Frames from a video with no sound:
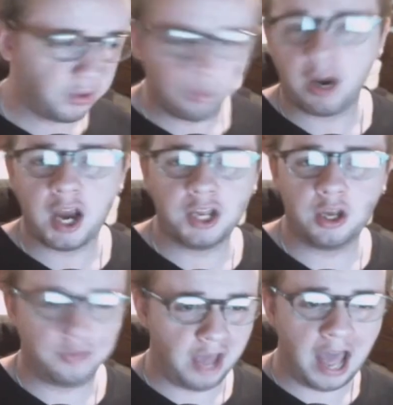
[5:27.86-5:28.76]
on the
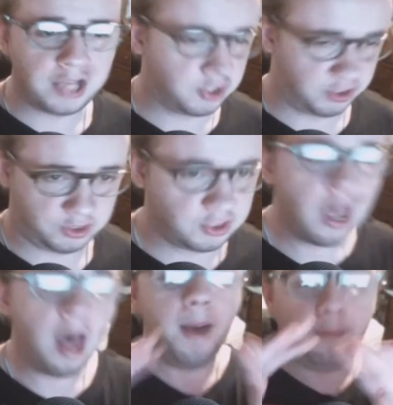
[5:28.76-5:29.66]
radio that just
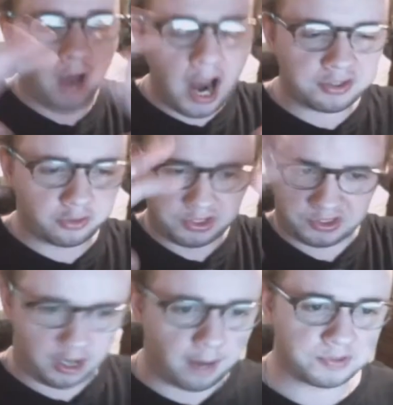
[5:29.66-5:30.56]
practically
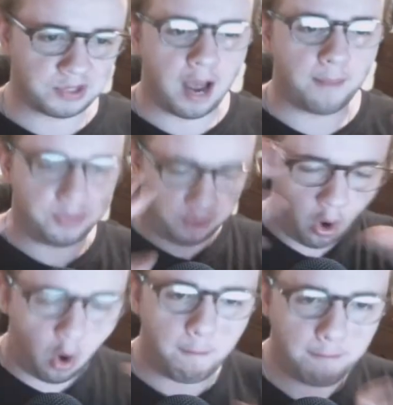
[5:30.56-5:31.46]
sums up the
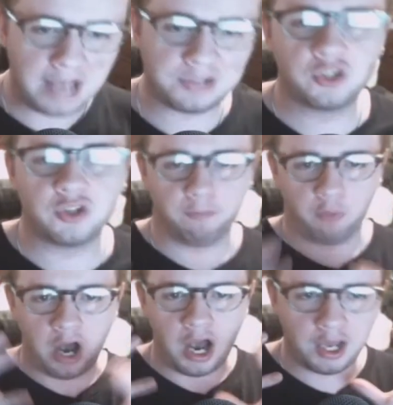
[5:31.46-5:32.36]
whole message of
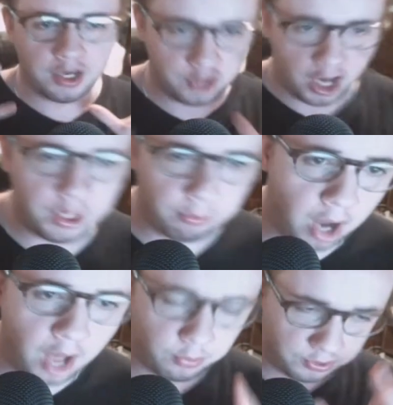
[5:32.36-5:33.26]
what Johnny
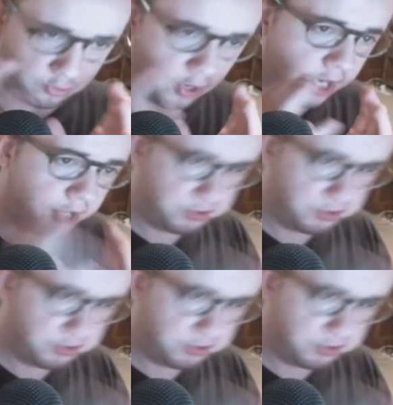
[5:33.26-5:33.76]
Rotten was trying to